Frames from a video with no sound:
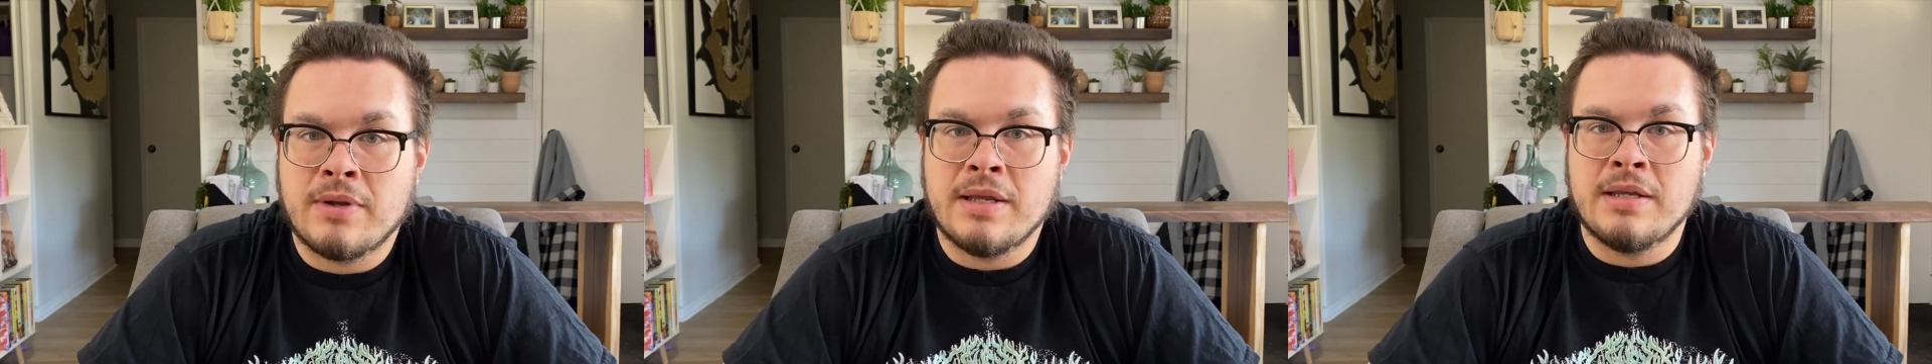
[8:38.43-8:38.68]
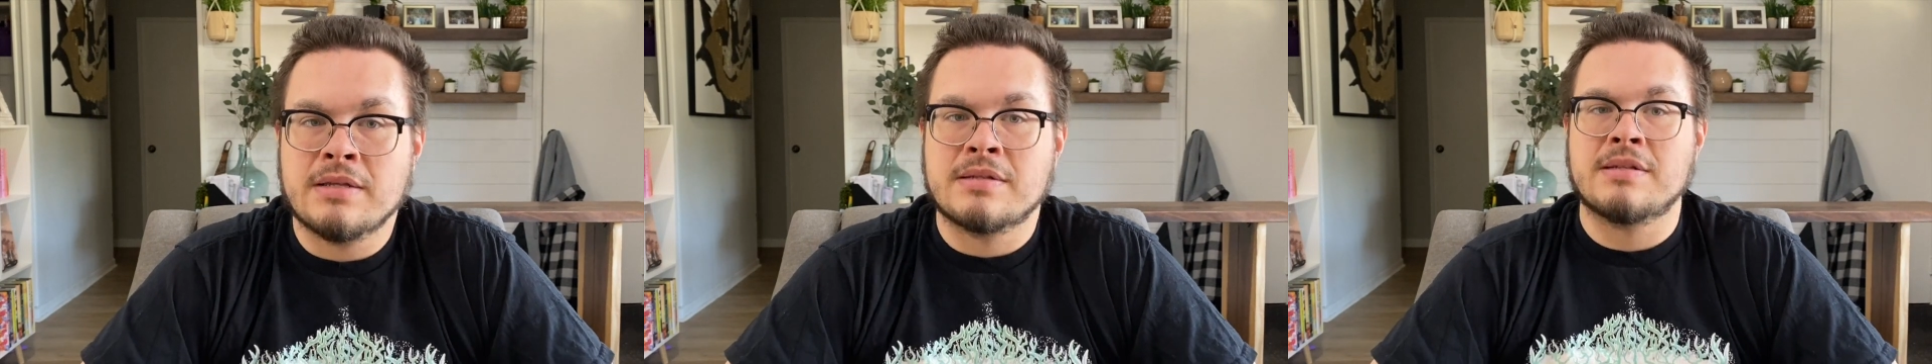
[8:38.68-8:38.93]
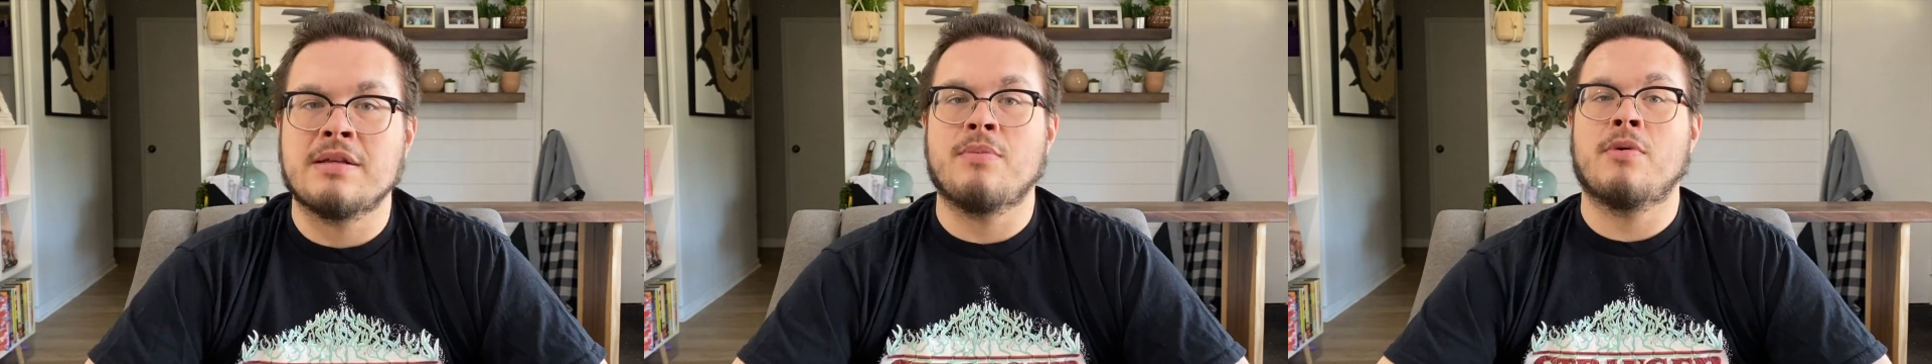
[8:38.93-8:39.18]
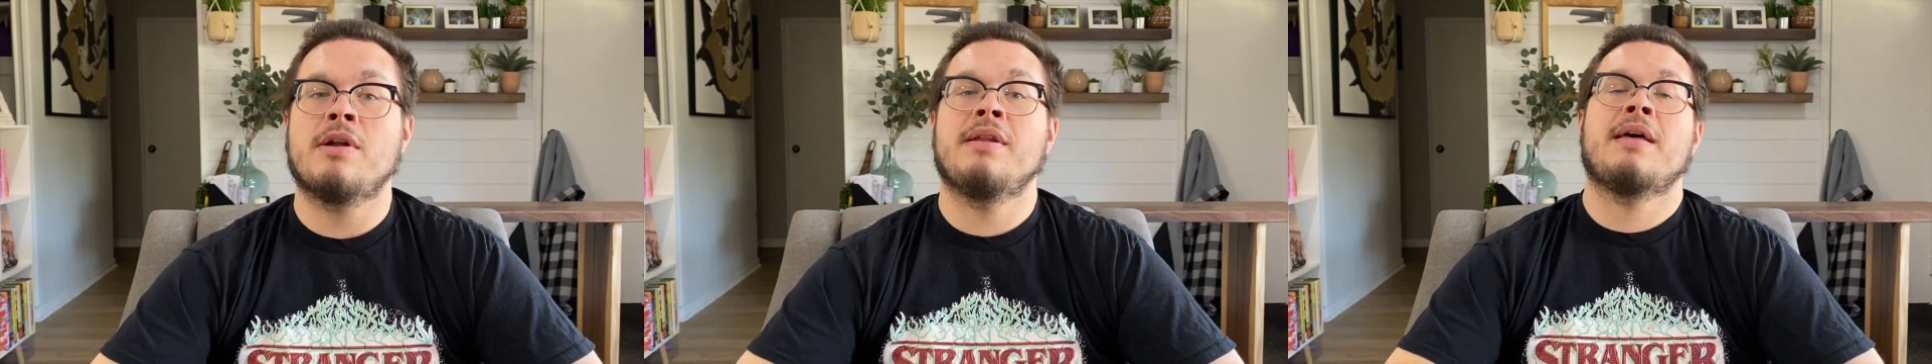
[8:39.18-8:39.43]
is the
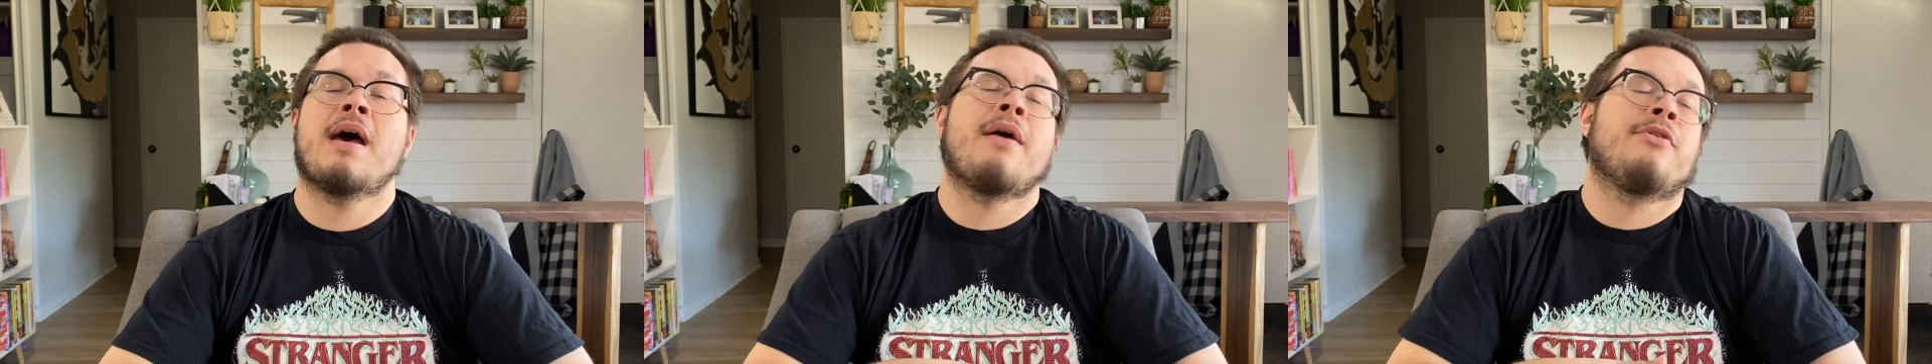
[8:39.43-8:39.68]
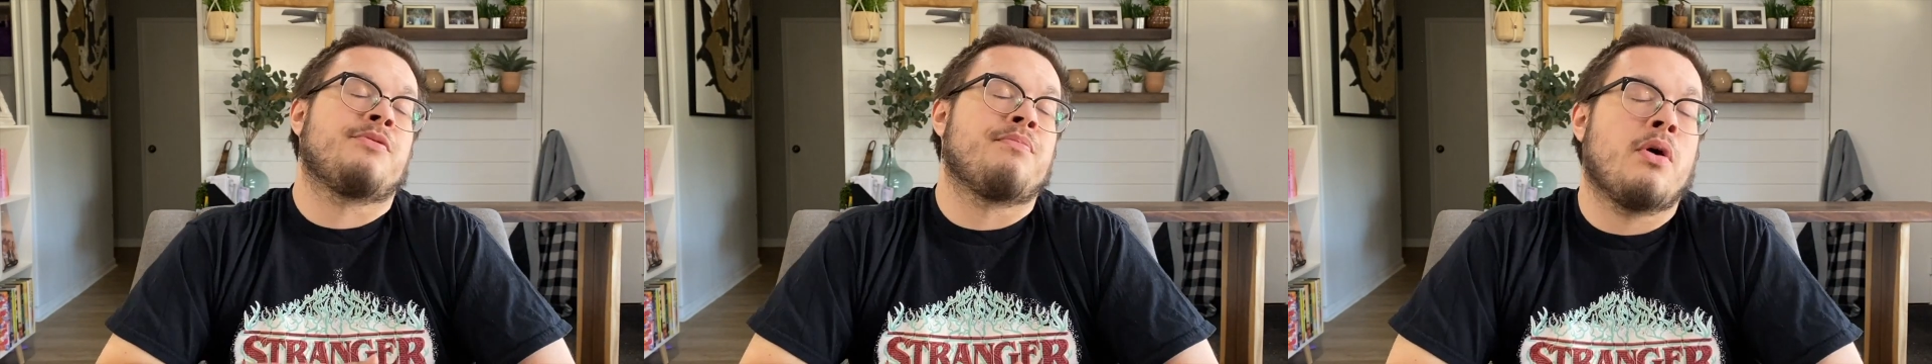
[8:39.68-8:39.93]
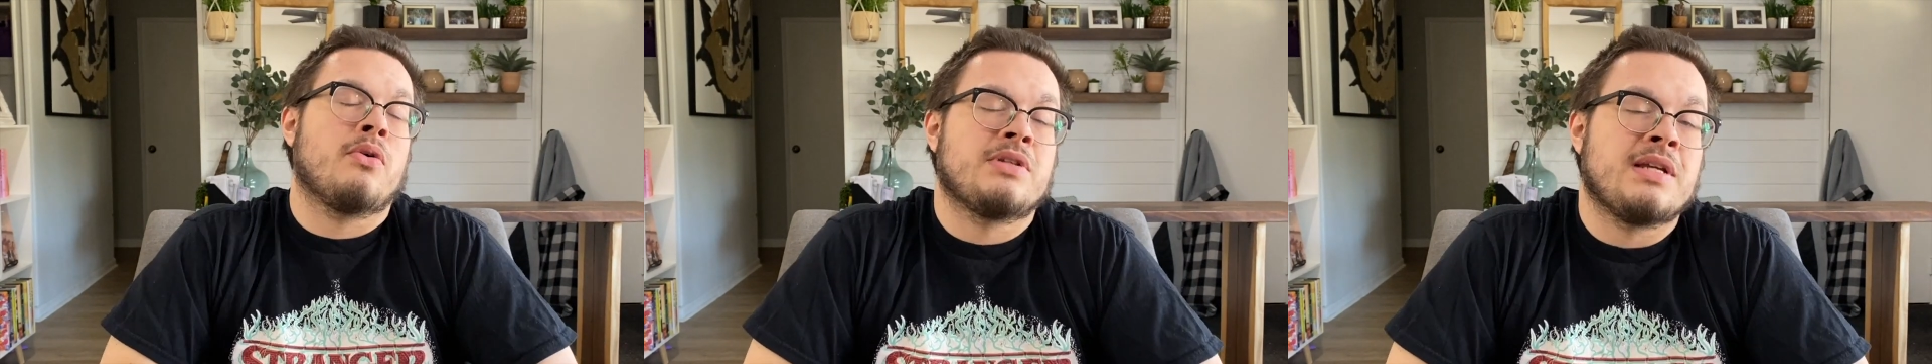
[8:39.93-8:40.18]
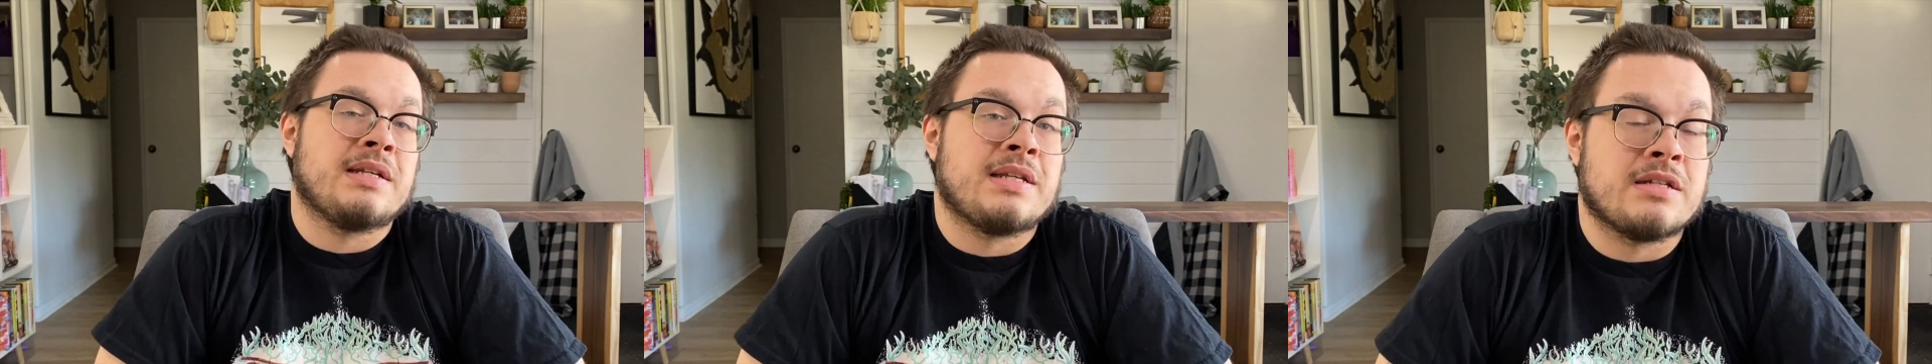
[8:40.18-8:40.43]
one that I was most
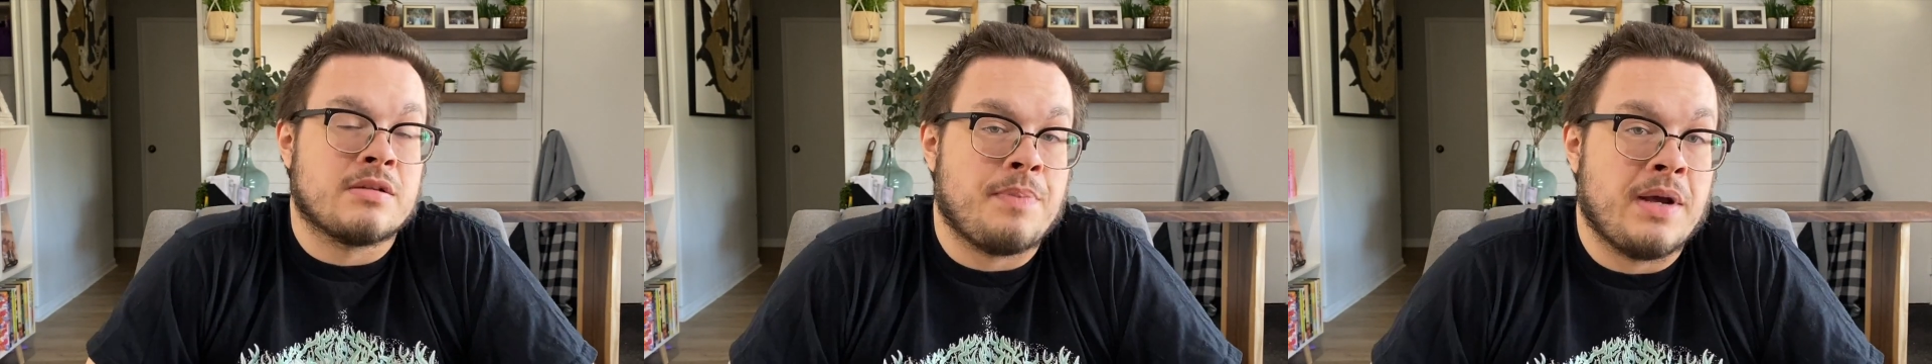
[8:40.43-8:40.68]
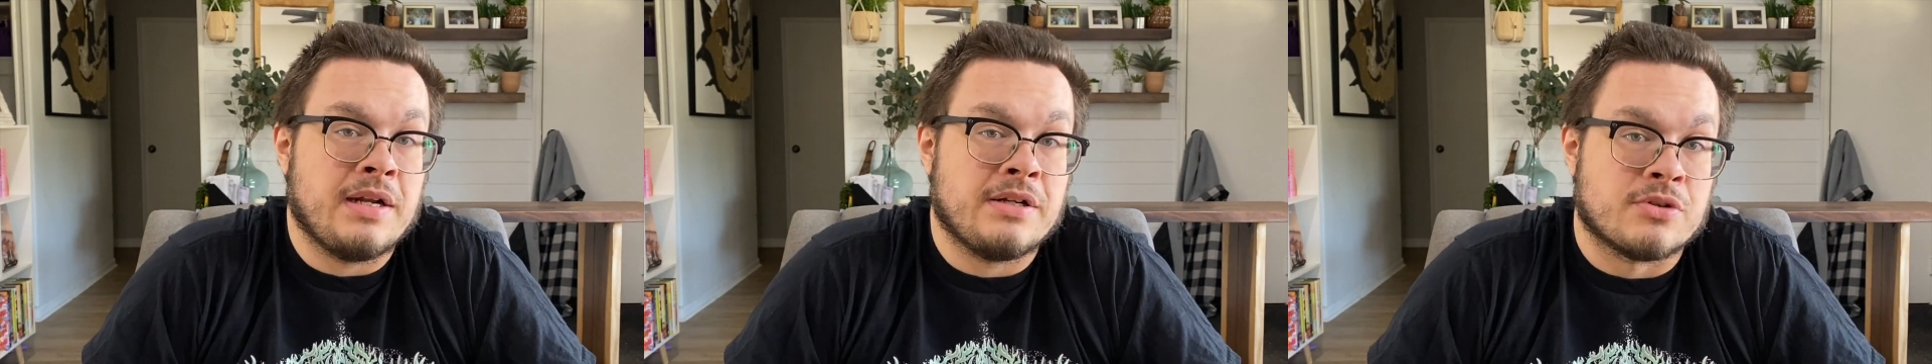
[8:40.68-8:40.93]
anticipating